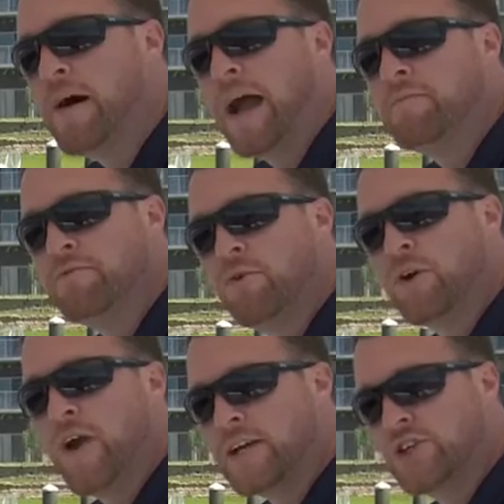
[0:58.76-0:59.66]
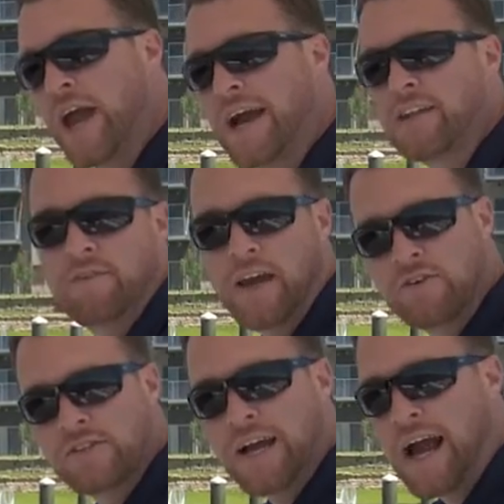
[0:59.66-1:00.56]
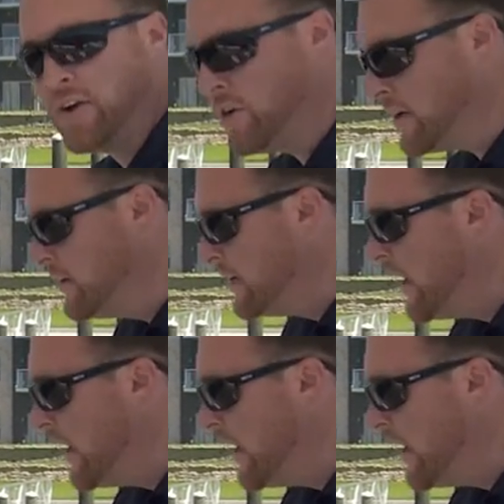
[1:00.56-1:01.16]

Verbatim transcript: mind before you actually activate your skyhook.